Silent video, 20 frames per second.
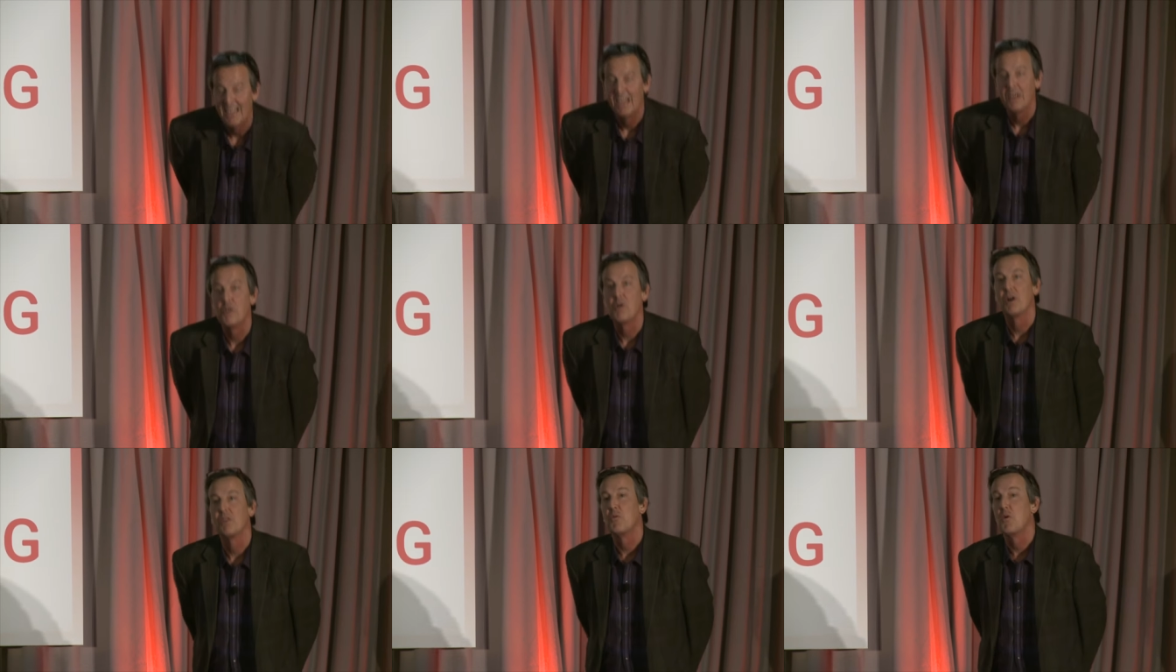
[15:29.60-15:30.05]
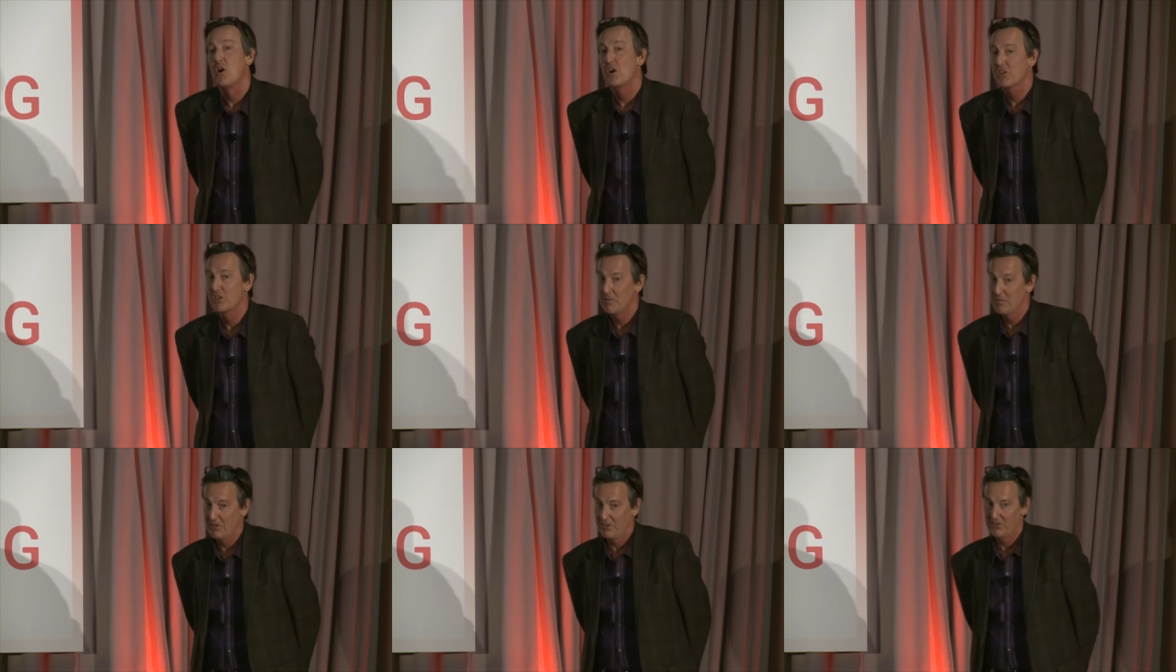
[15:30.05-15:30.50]
Well,
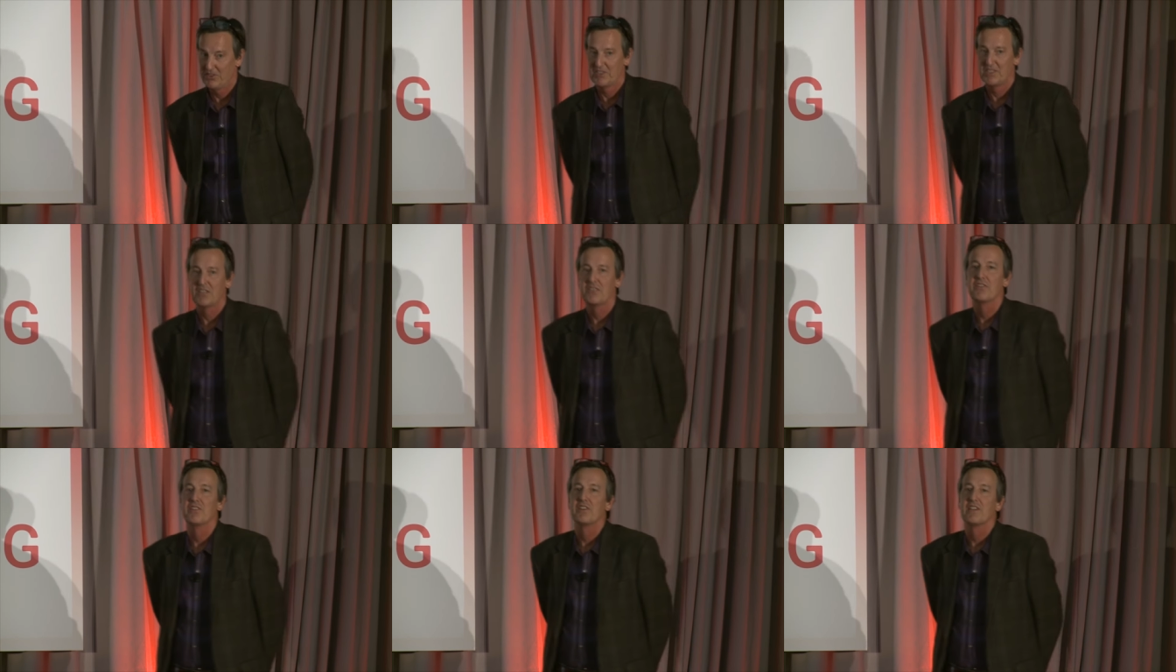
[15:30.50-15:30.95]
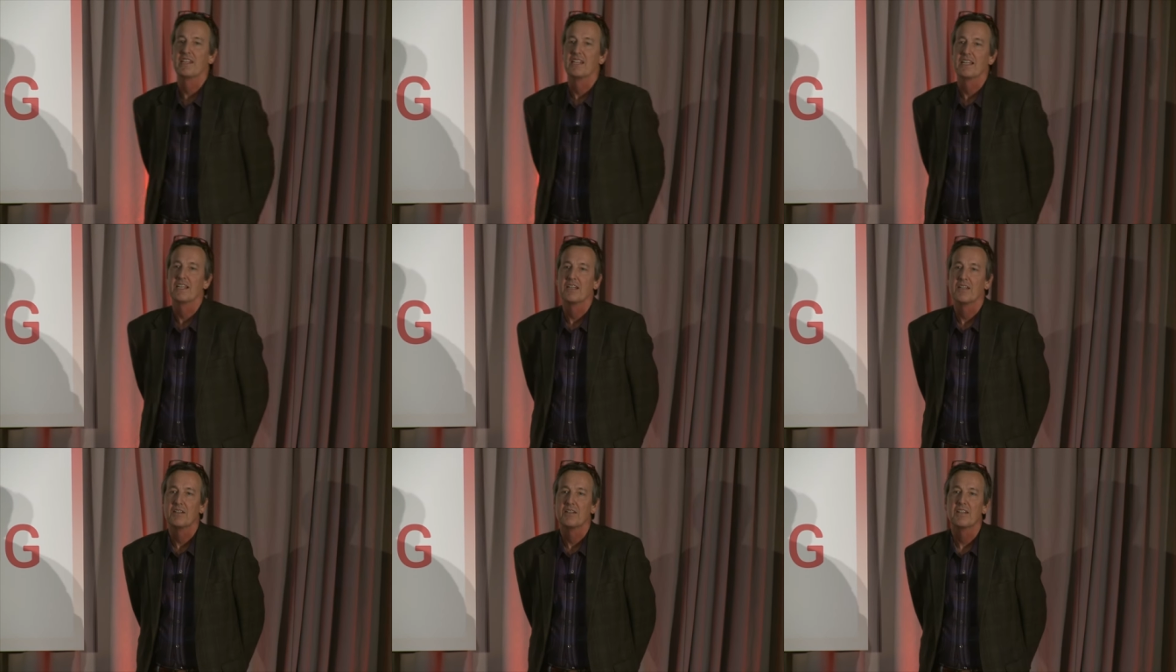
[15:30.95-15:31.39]
washable is a different
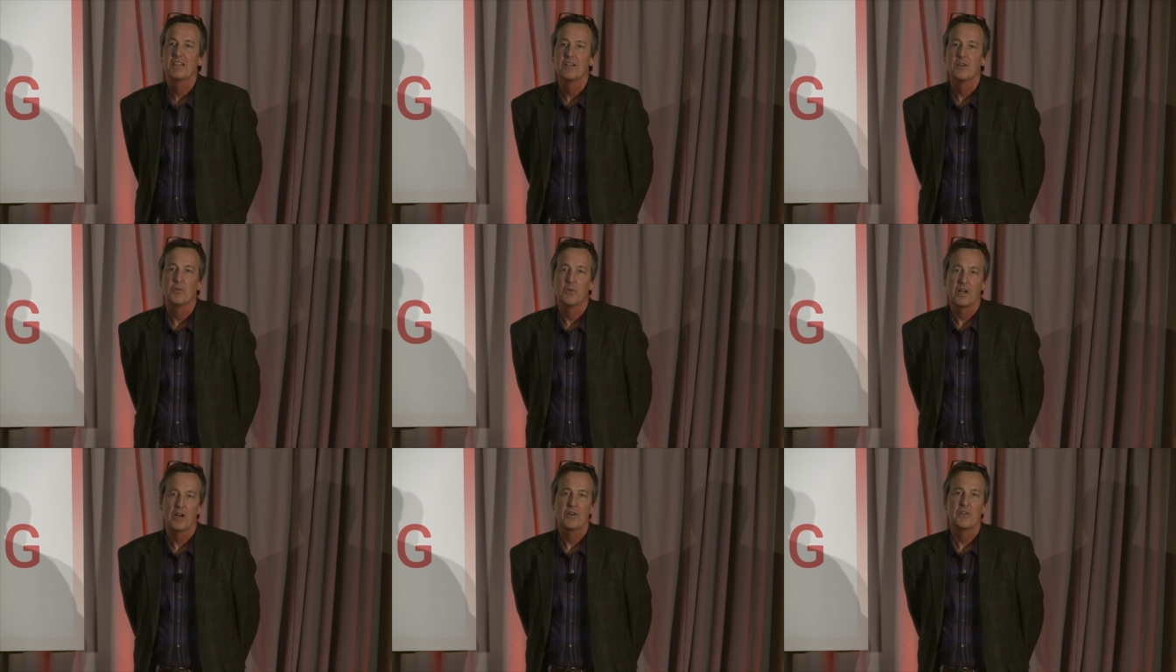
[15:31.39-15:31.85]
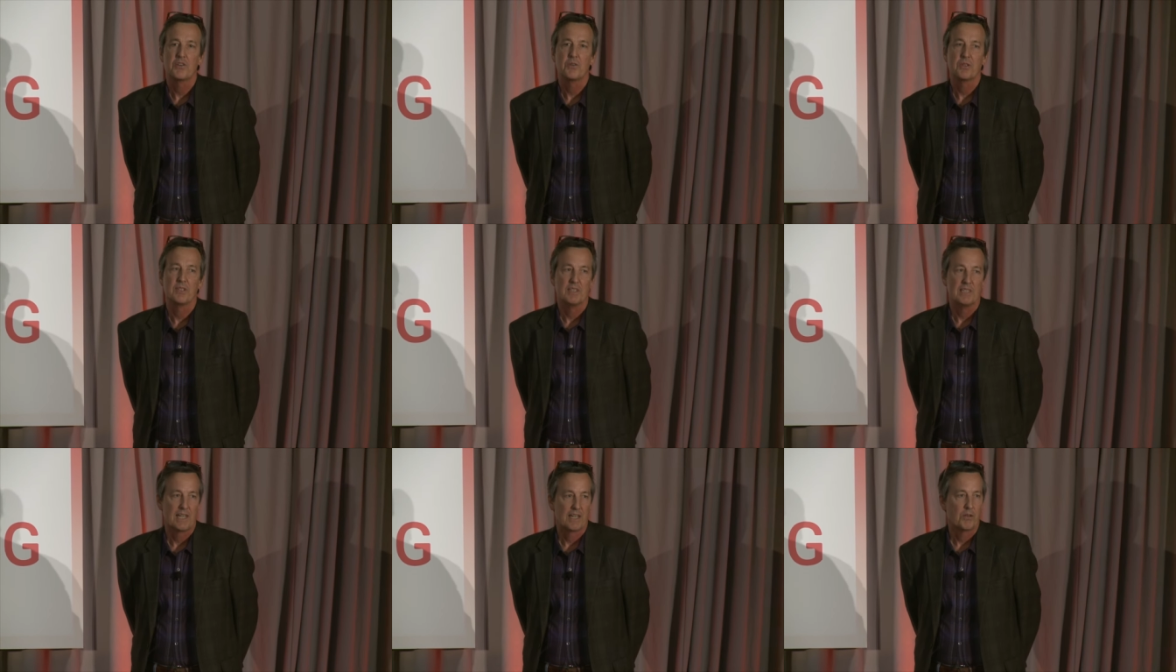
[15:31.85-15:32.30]
thing. Uh, you know, we are
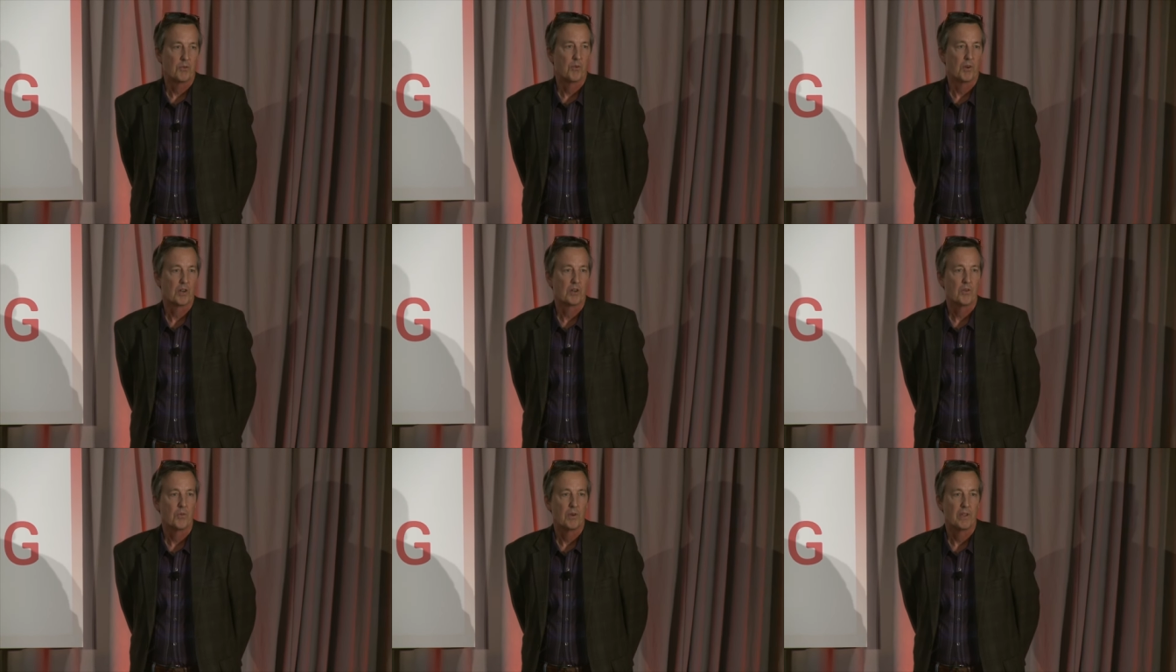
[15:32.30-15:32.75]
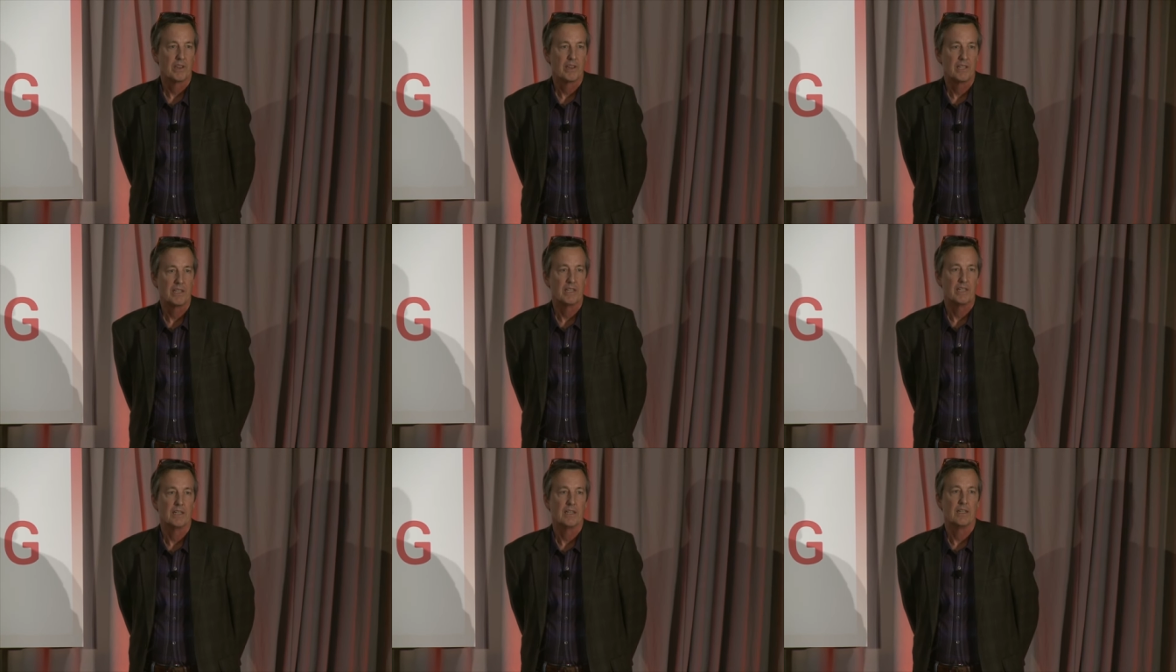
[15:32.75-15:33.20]
doing a lot of work with
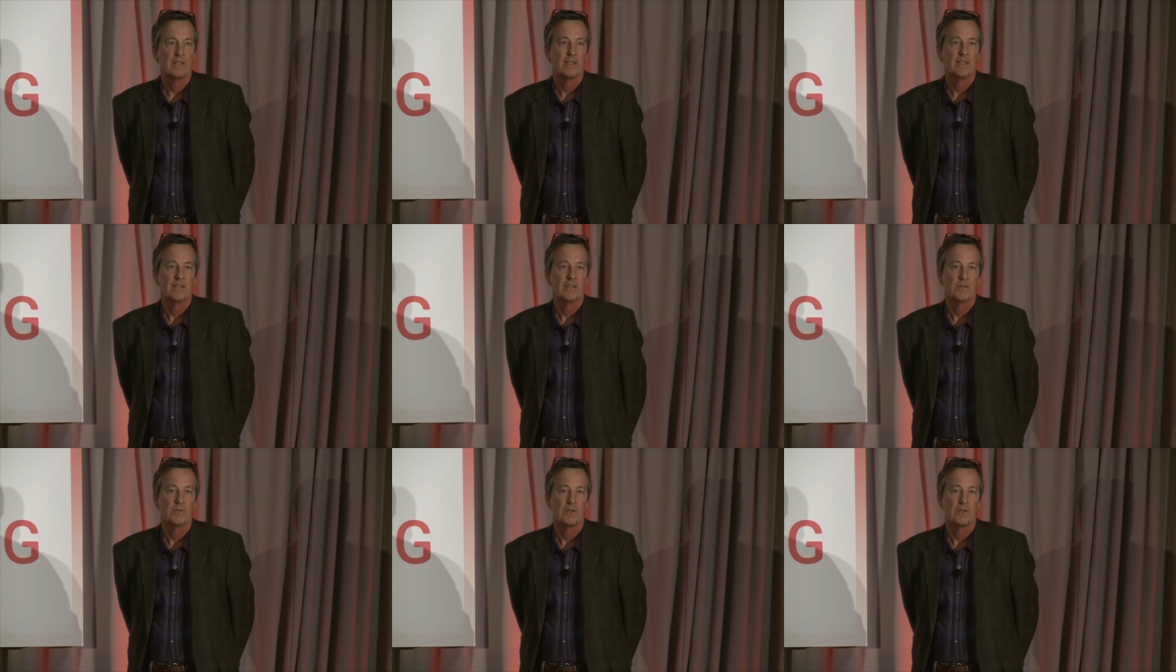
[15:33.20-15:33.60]
the, uh,